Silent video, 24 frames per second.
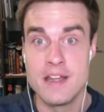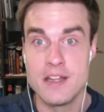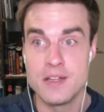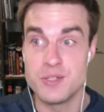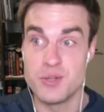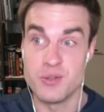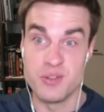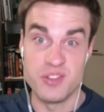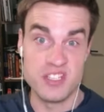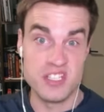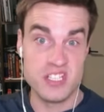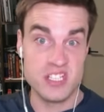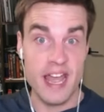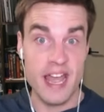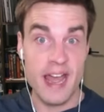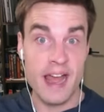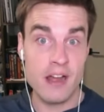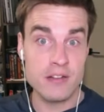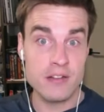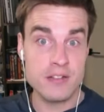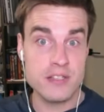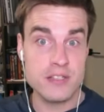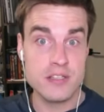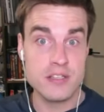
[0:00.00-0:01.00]
to the
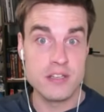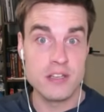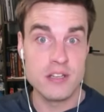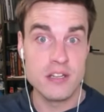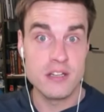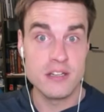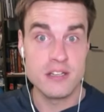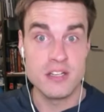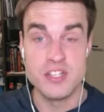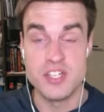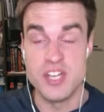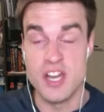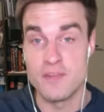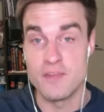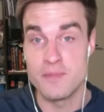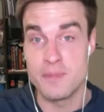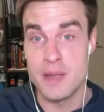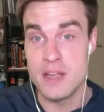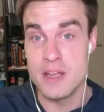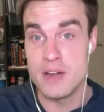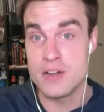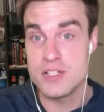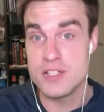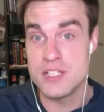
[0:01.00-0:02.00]
scouts, to Jeff
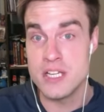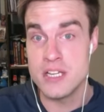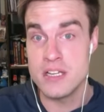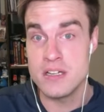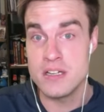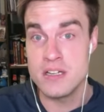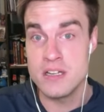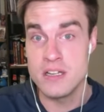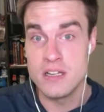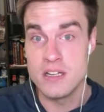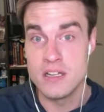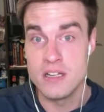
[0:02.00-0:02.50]
Peterson,